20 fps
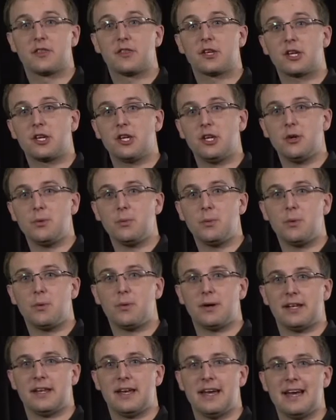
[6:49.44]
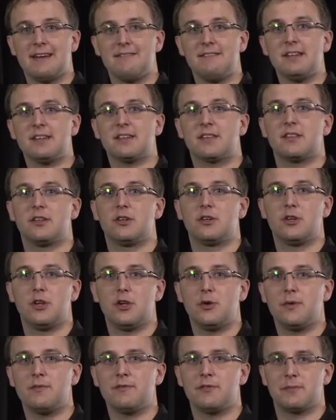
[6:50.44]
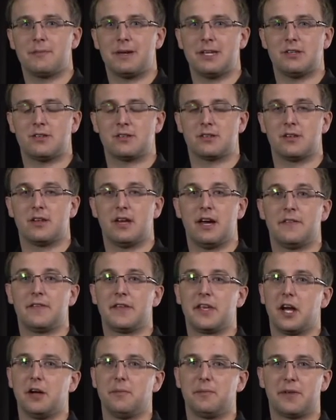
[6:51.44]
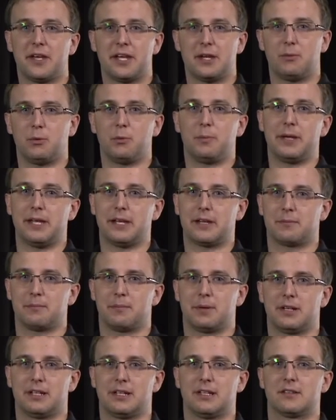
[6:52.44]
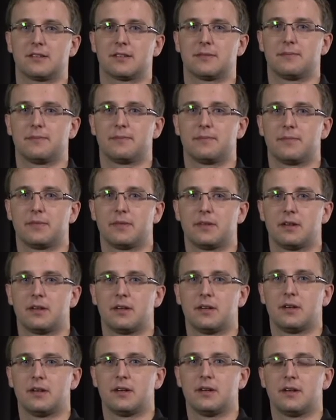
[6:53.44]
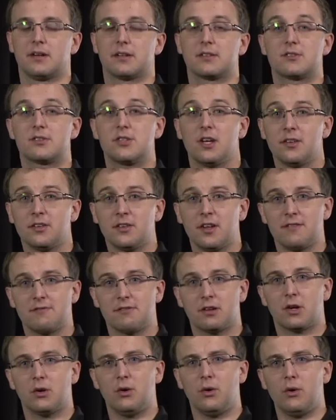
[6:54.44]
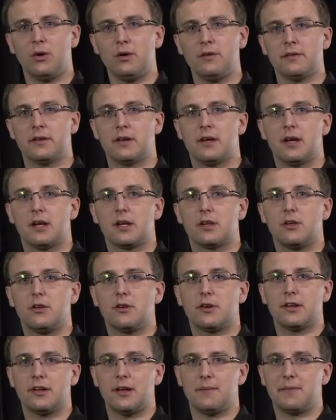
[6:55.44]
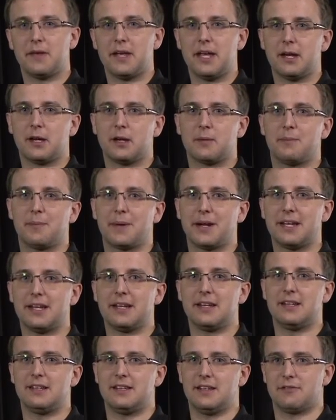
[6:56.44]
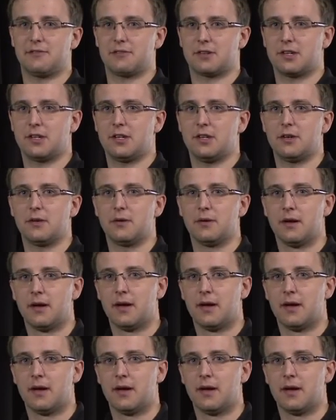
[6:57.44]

The cue will inherit the new information and the update will be complete. Just like record, you can update a completely different cue